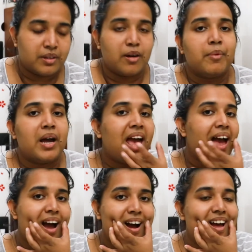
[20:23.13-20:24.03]
Now my
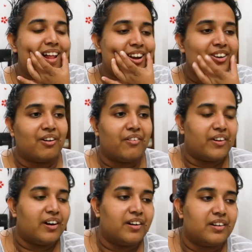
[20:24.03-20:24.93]
jaws
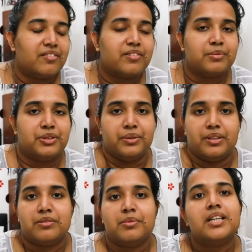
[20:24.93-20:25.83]
are hurting from chewing
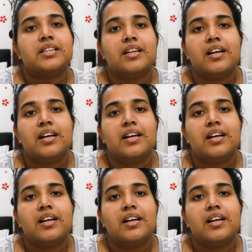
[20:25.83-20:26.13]
too much.